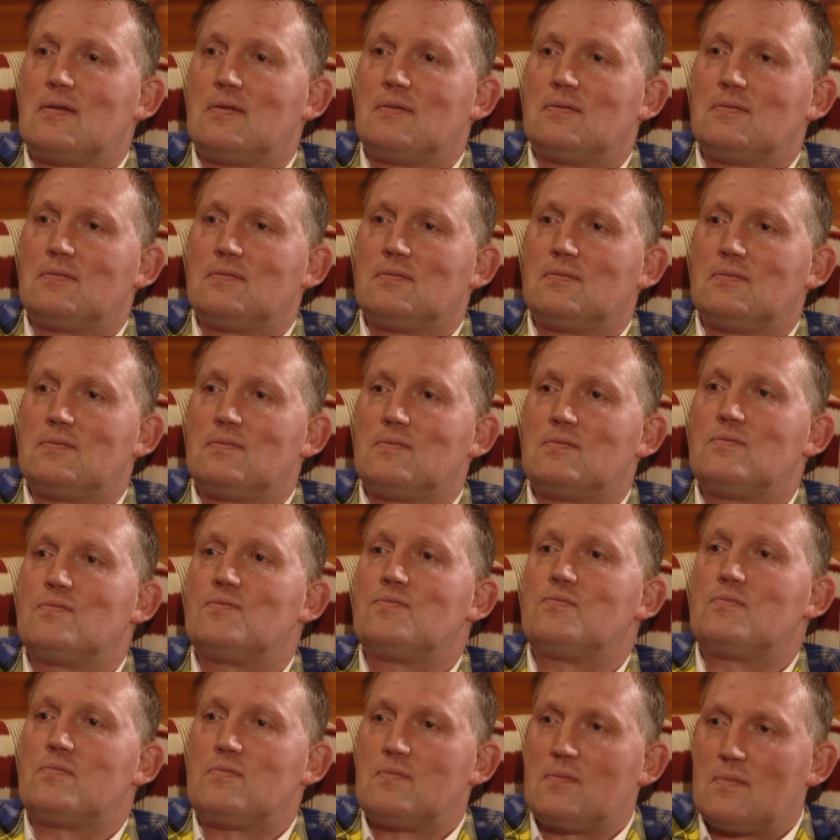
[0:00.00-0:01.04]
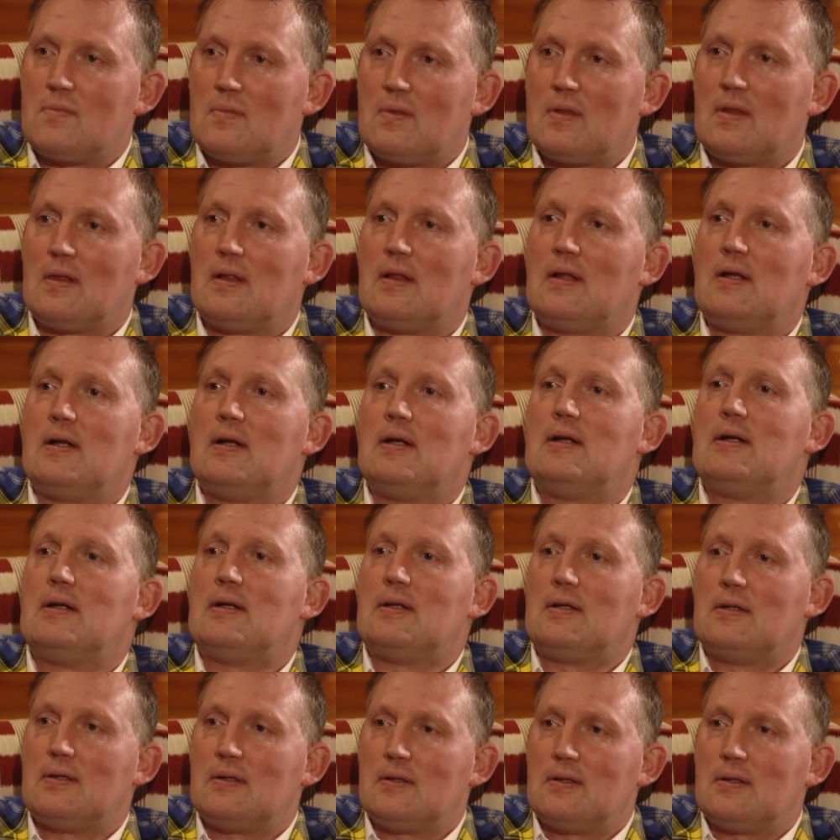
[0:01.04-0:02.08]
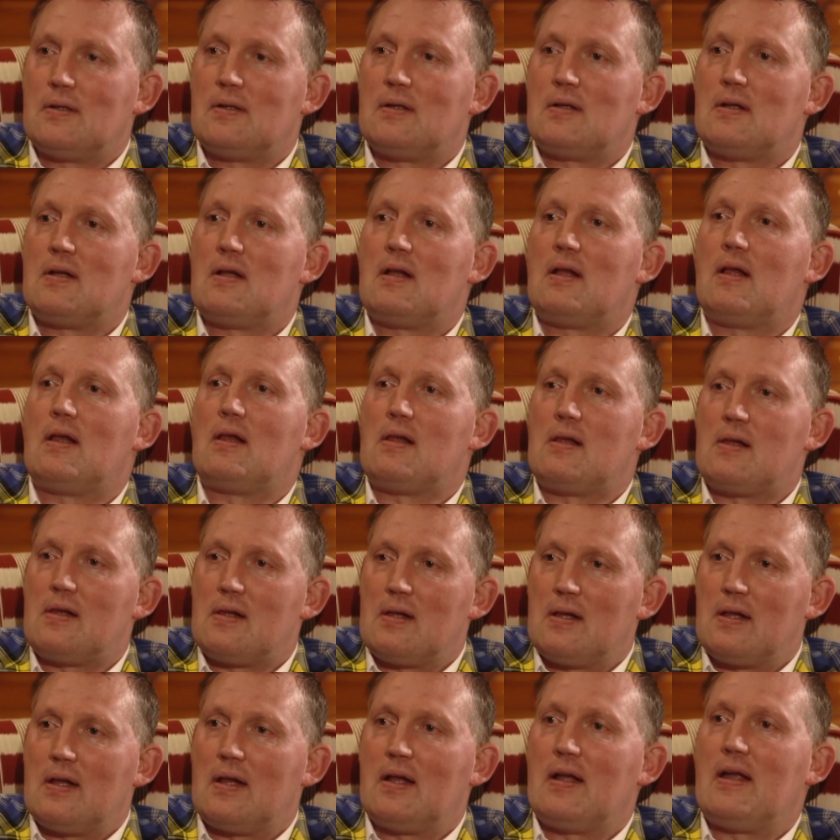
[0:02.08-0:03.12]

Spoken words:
to the 4th team will be starting week in, week out in the Premiership.